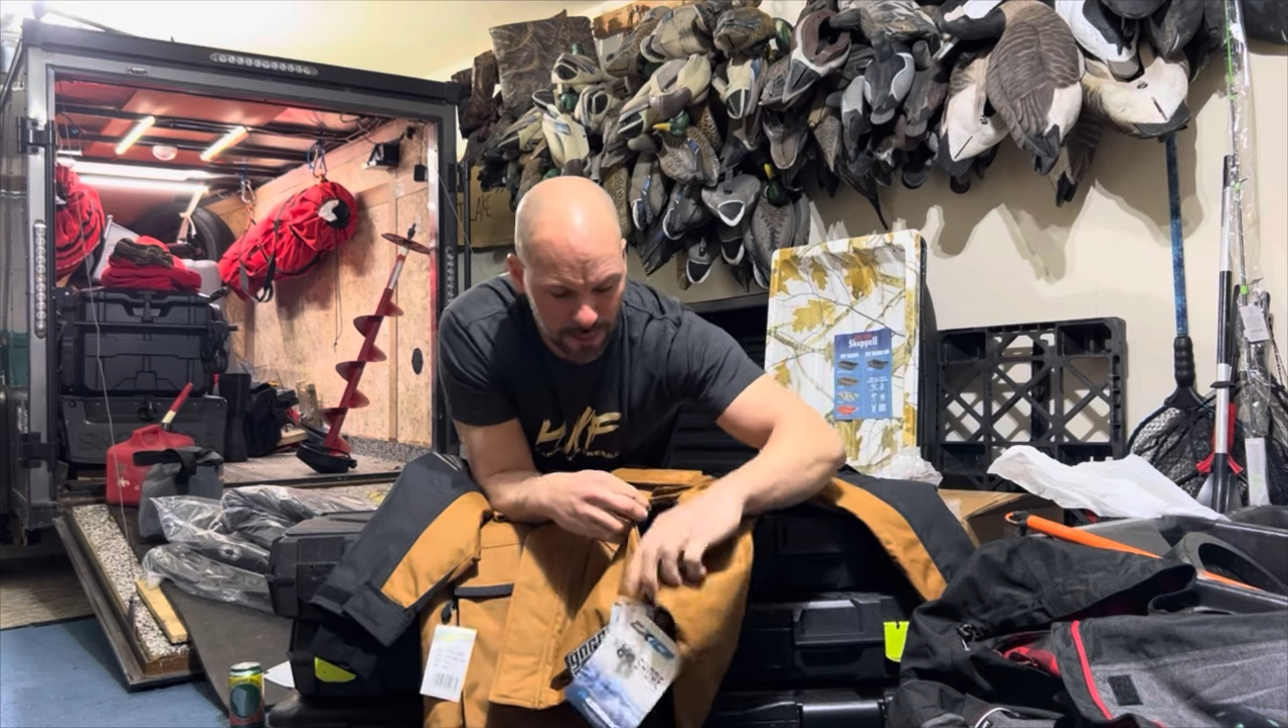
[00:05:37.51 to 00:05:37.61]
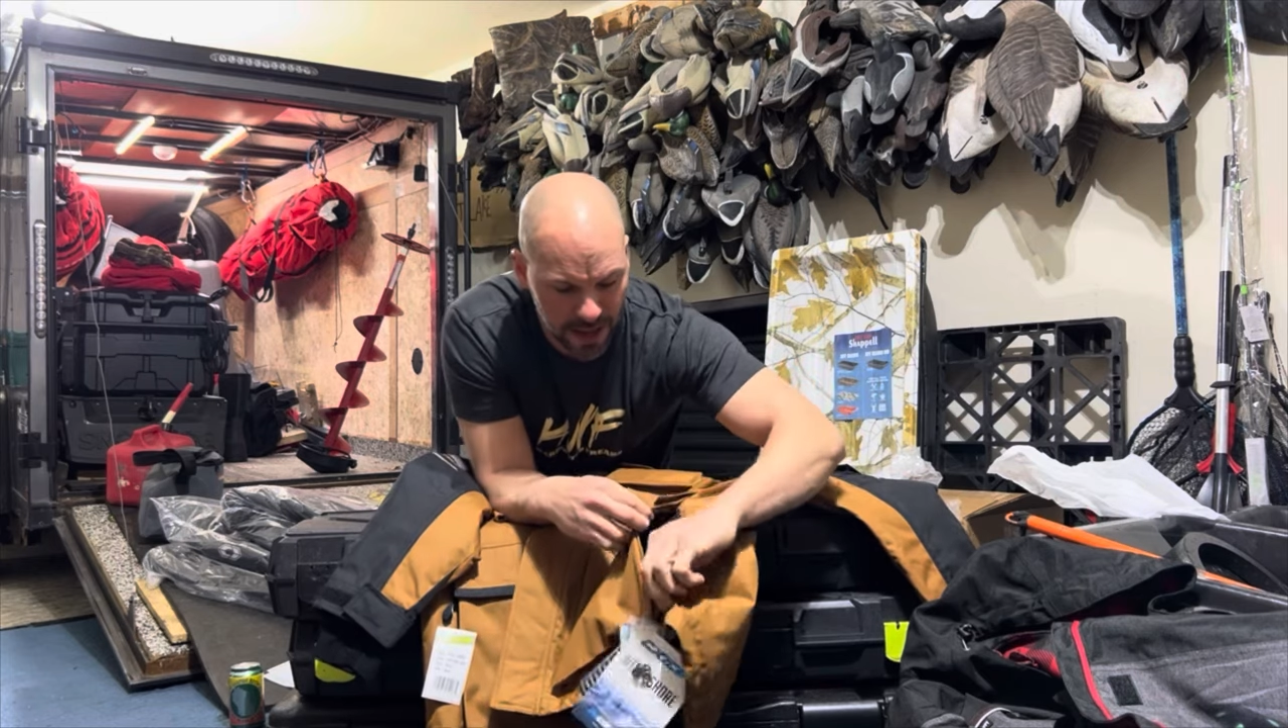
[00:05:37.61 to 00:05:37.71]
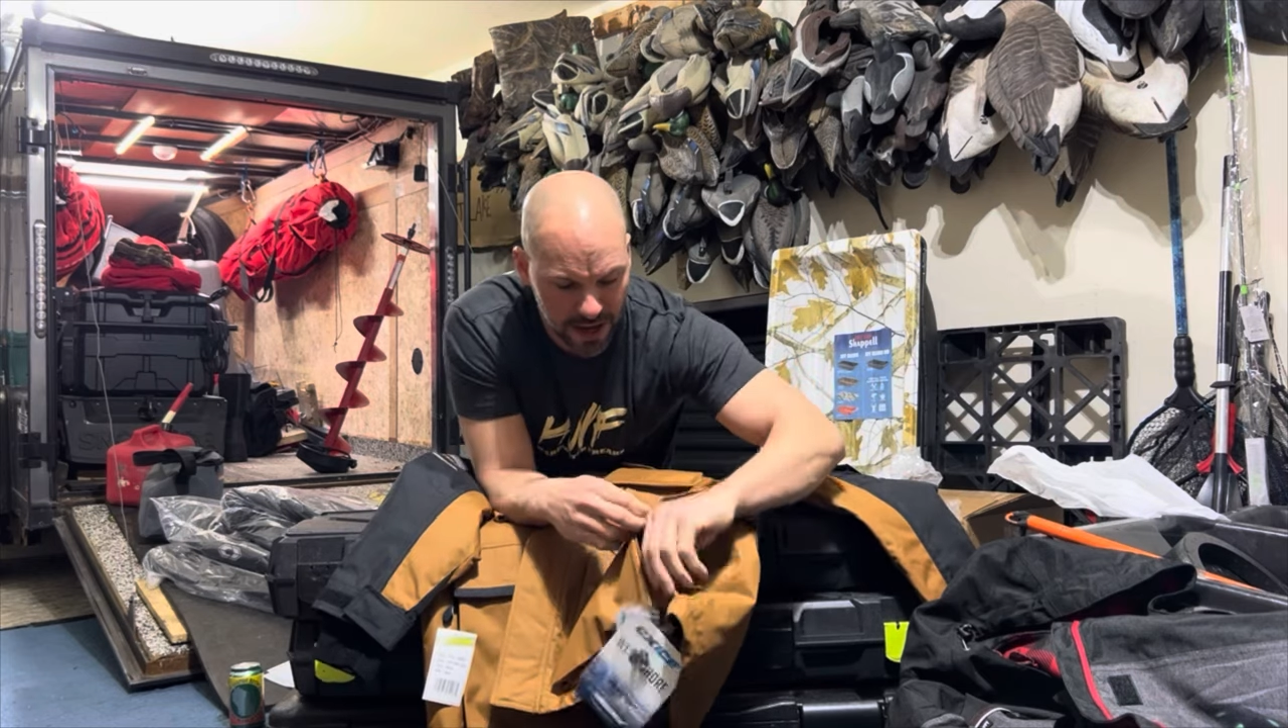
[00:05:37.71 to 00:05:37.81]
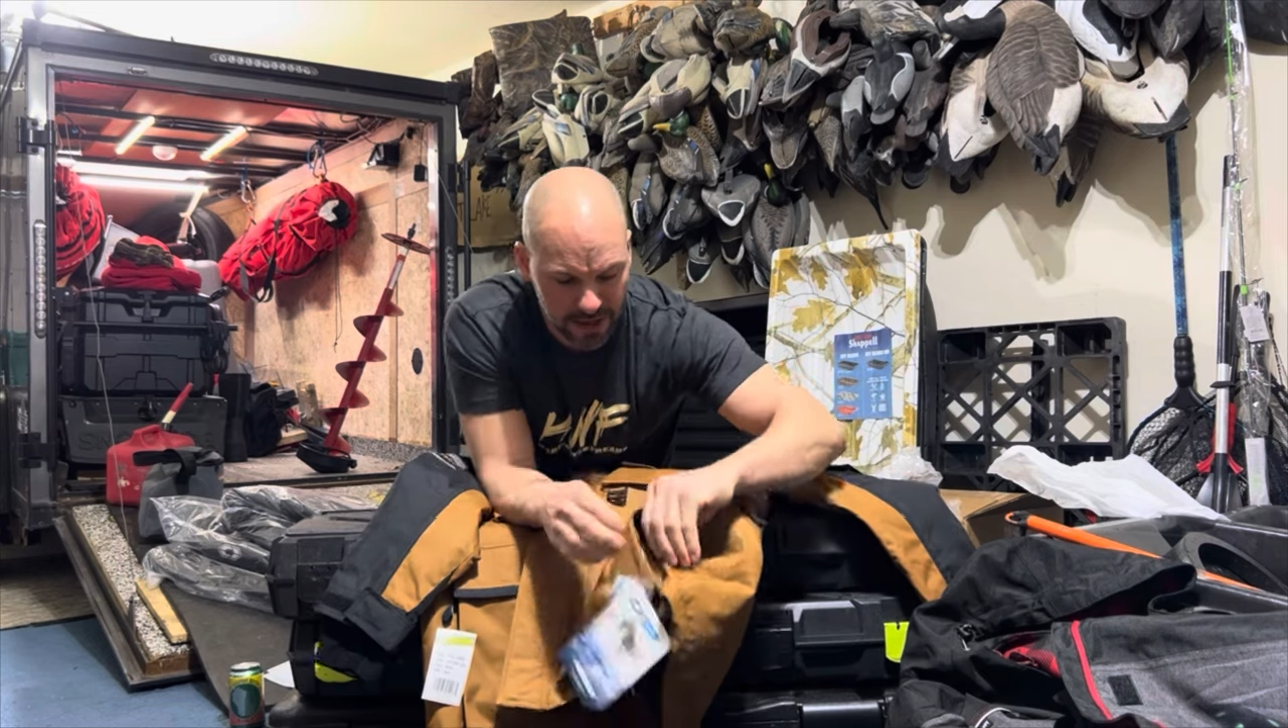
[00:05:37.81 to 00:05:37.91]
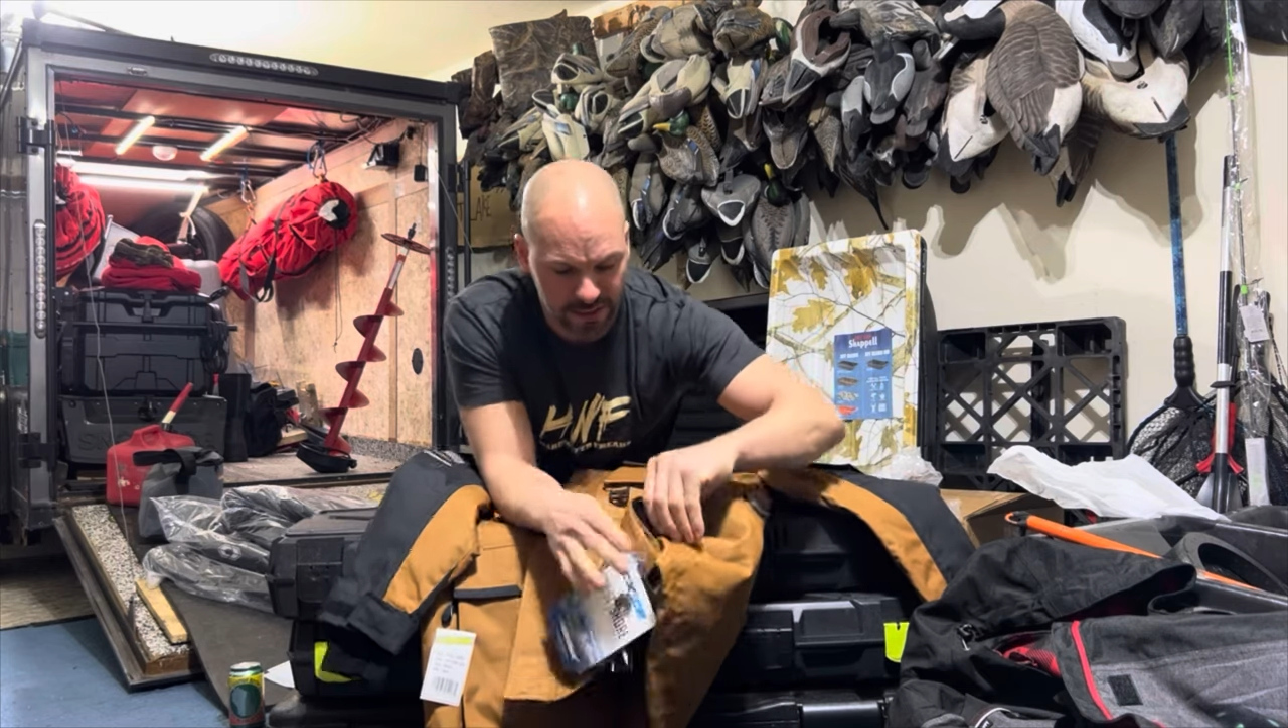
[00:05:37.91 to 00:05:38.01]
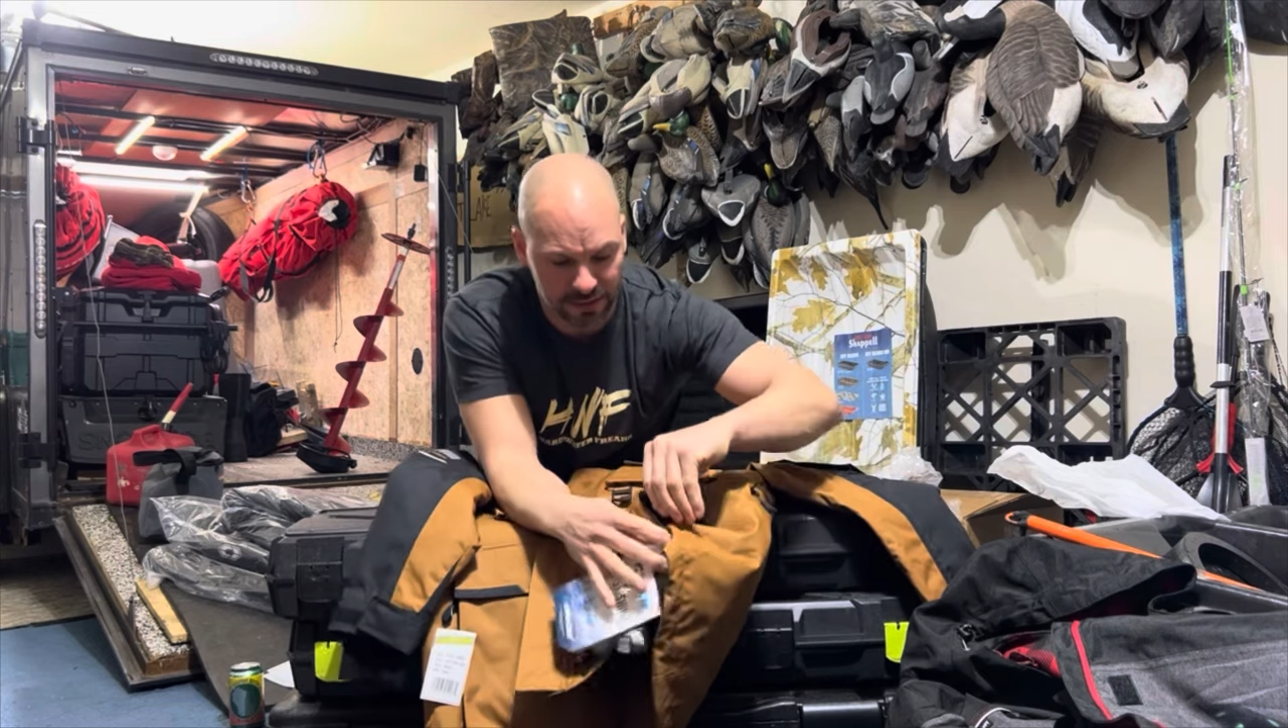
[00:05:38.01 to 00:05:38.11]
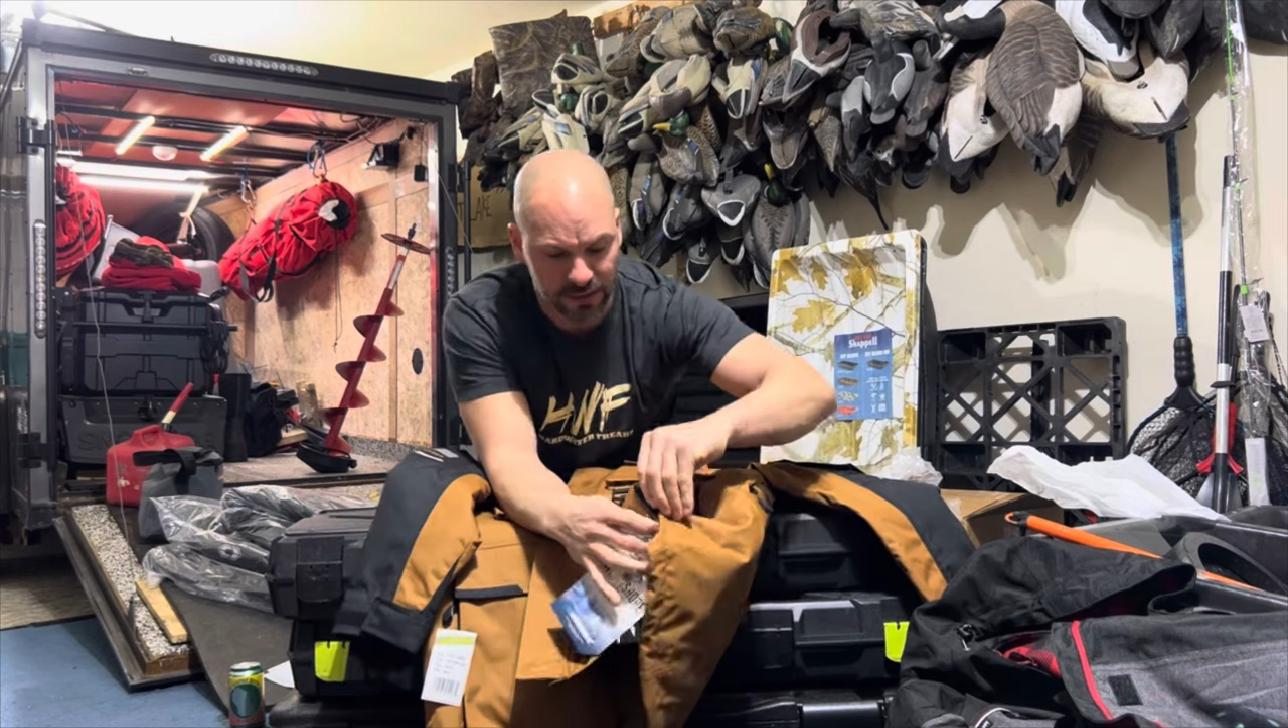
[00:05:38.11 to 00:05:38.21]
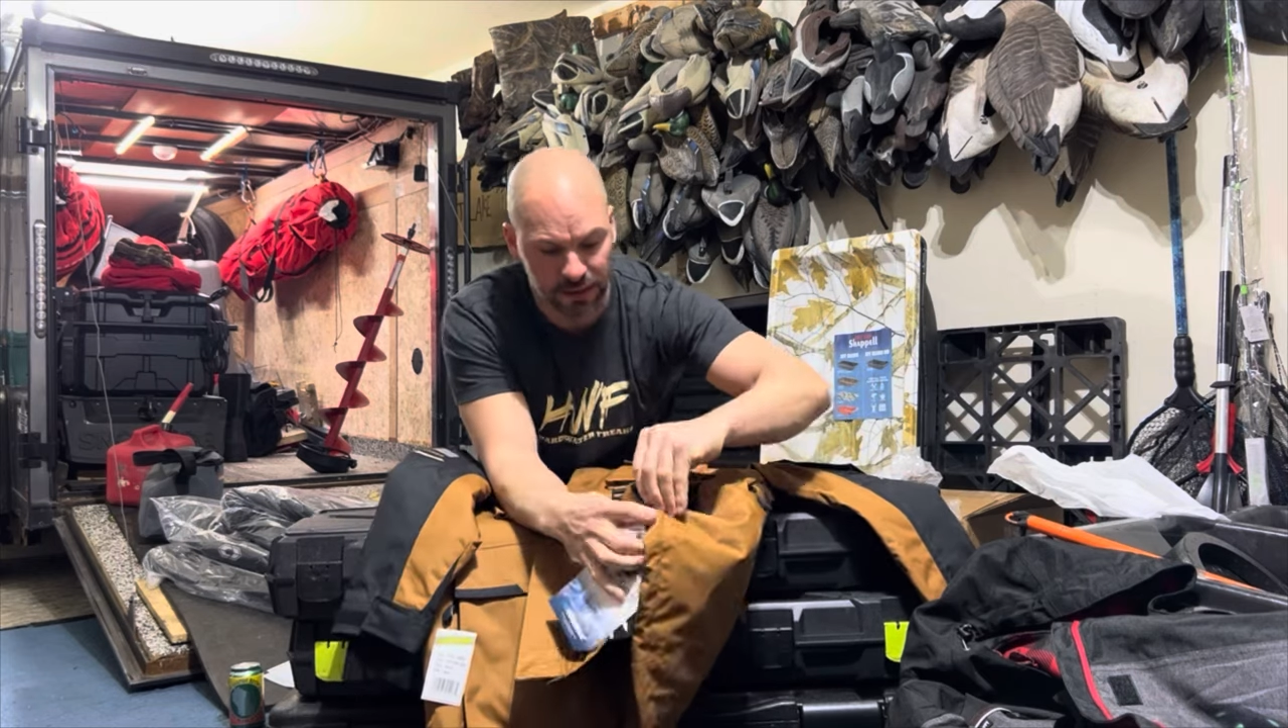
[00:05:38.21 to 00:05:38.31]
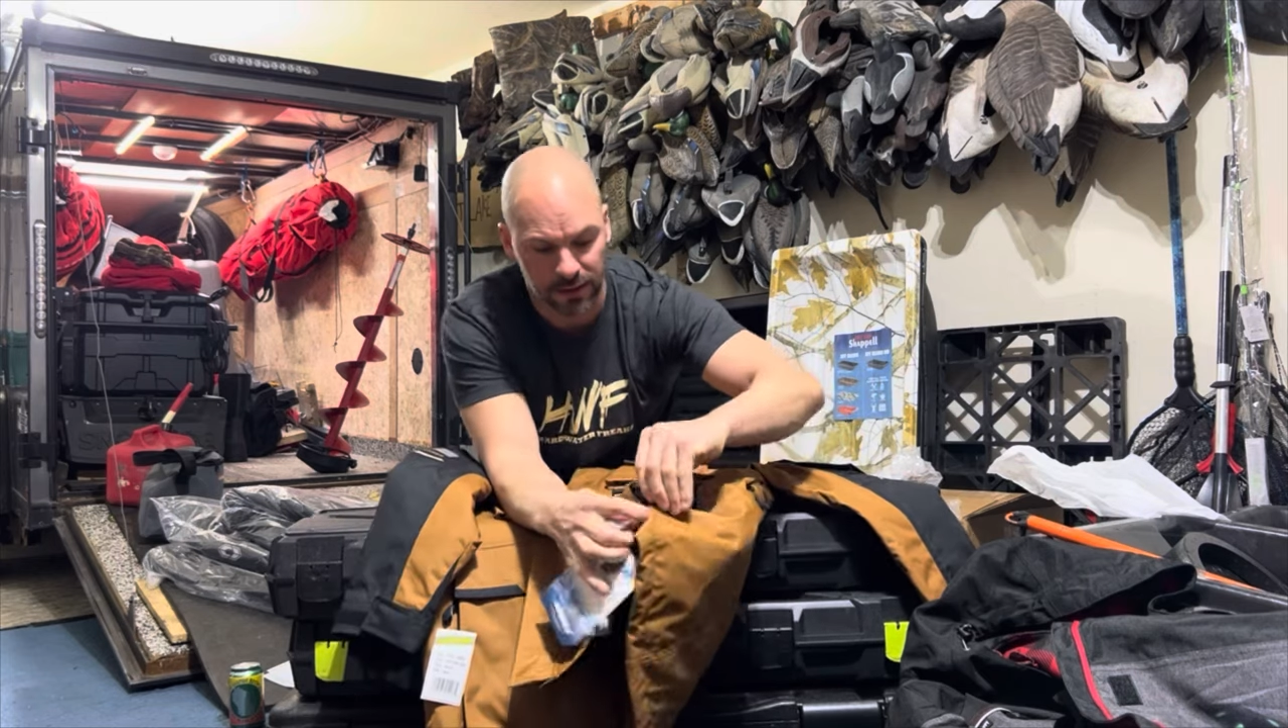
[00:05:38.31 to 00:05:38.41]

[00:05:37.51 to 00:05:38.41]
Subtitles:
pockets.